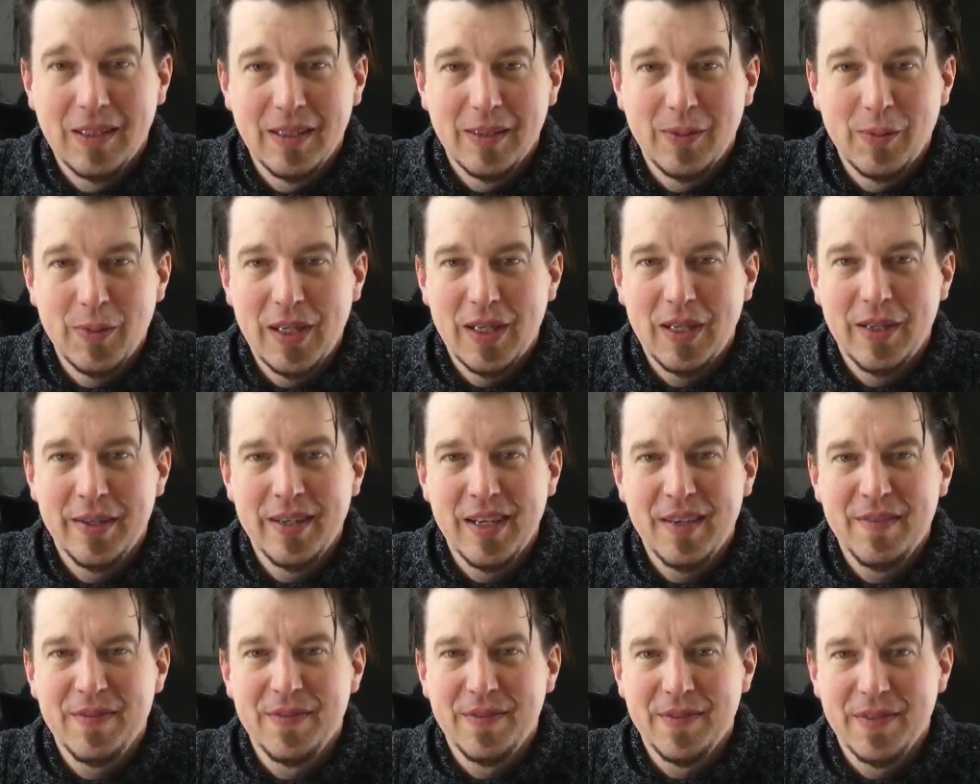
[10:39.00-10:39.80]
Well,
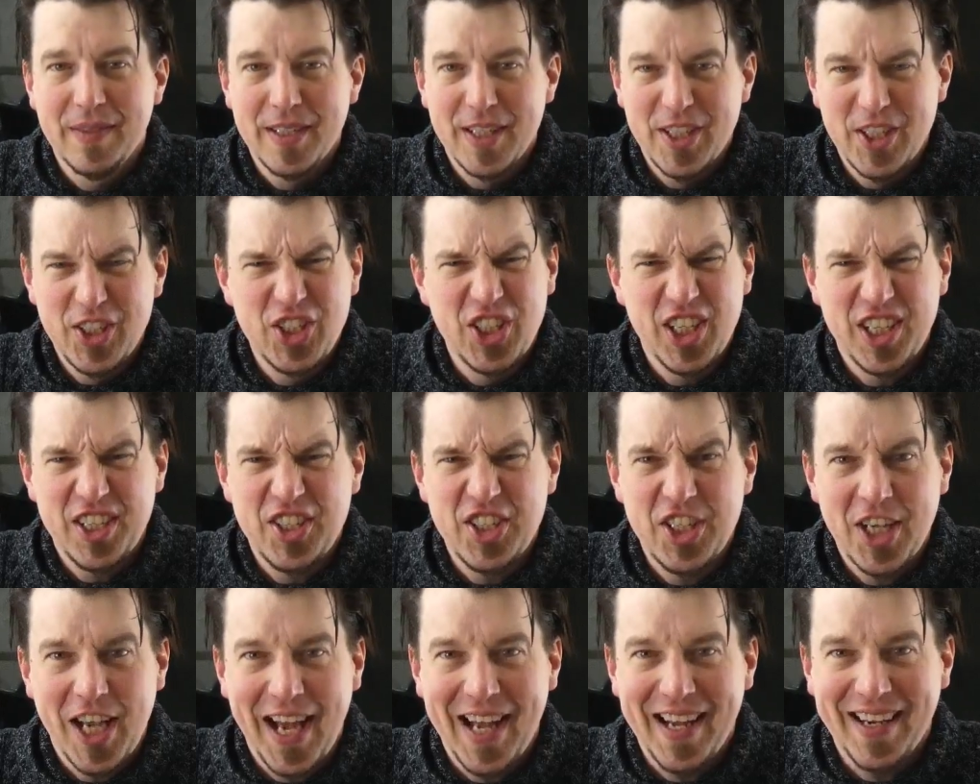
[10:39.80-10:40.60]
enough chit
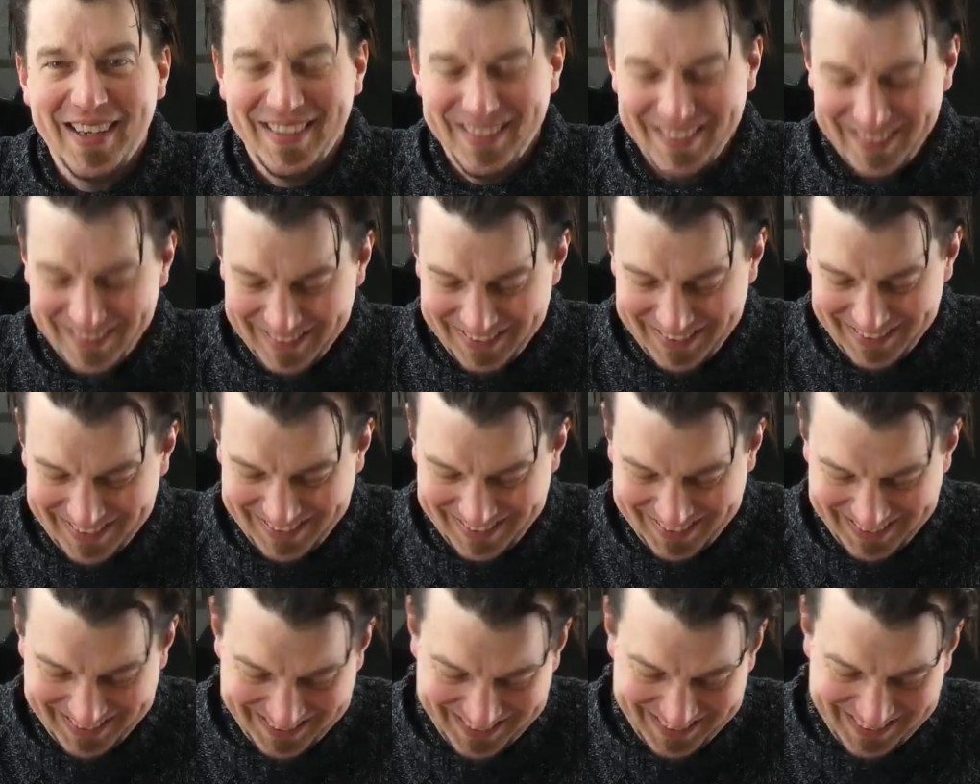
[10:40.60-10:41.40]
chat.
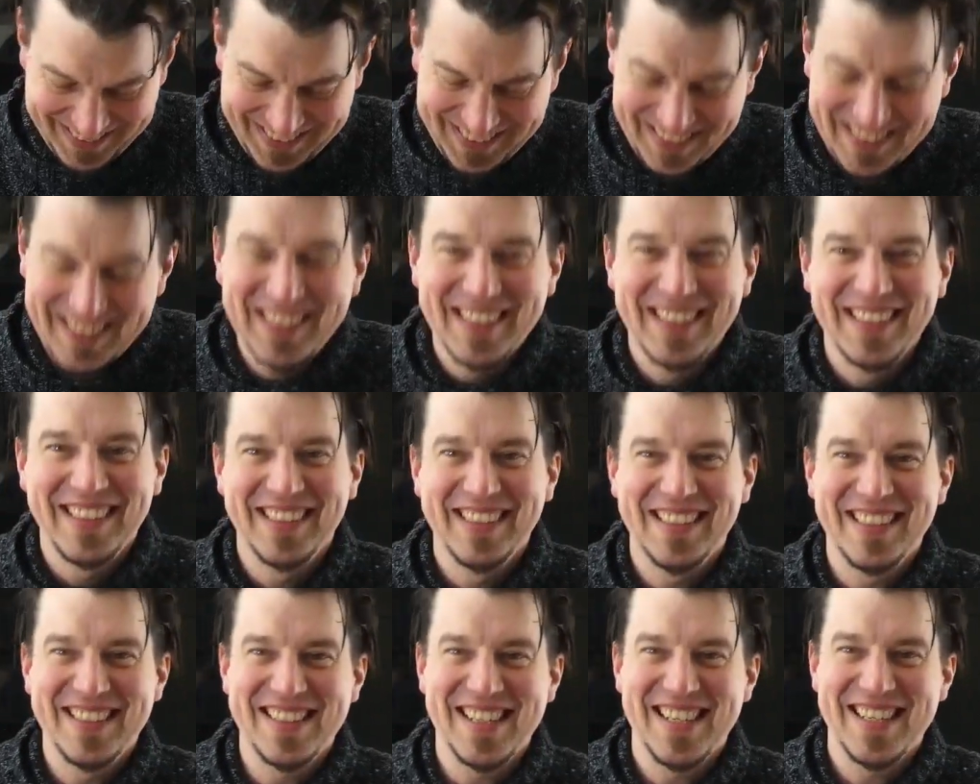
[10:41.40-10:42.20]

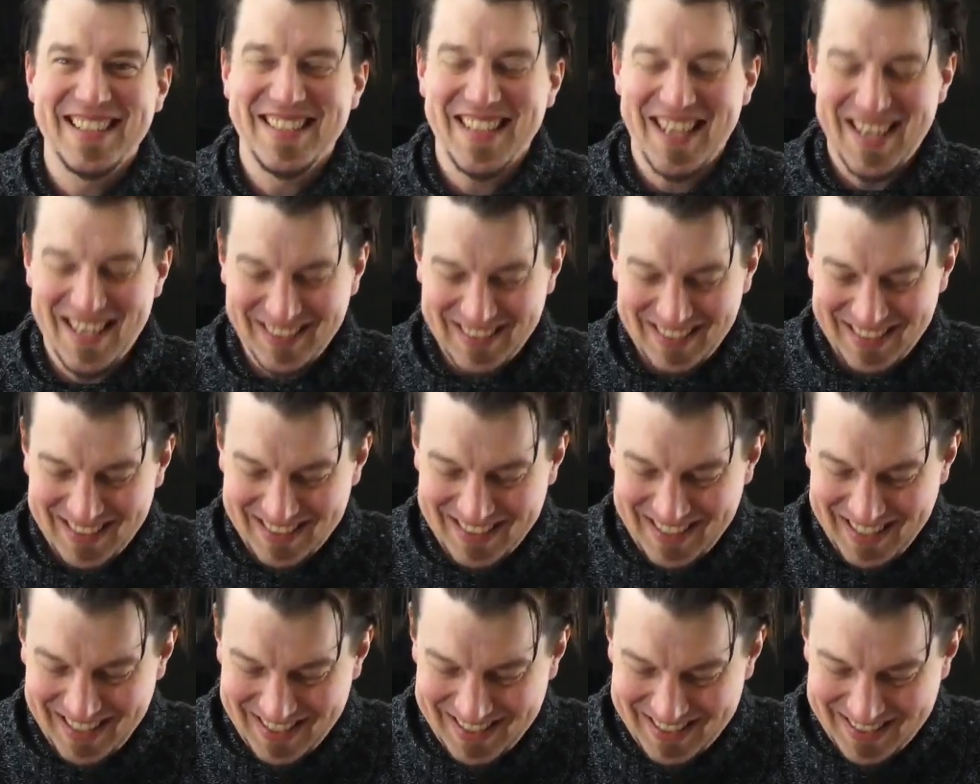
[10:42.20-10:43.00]
Let's get down to the
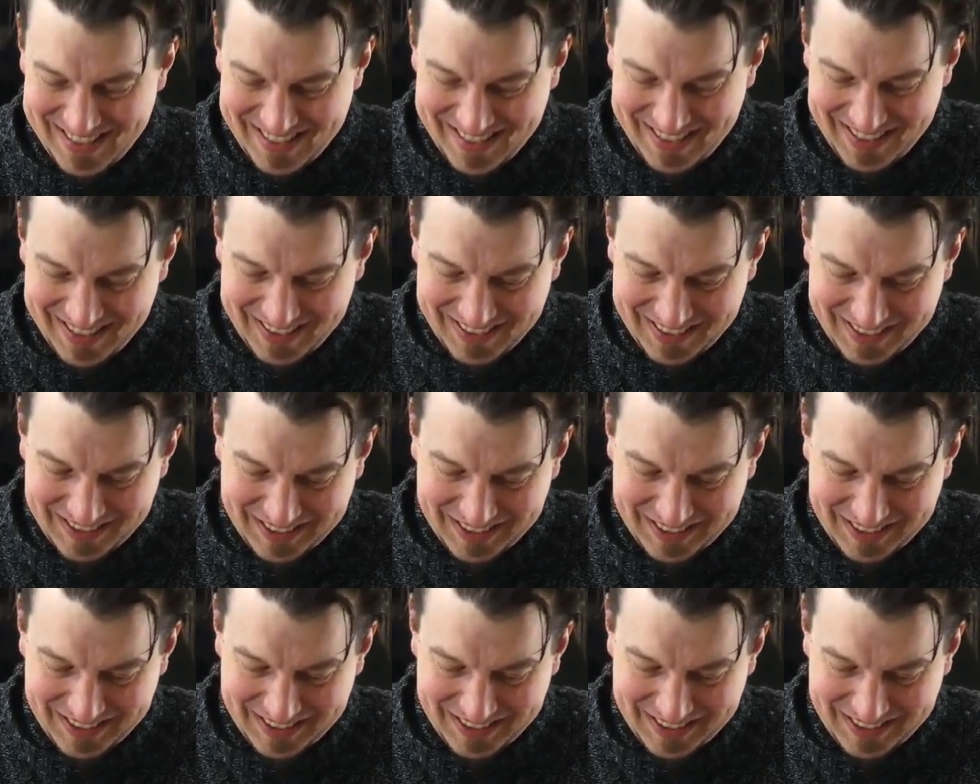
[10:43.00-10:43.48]
taste.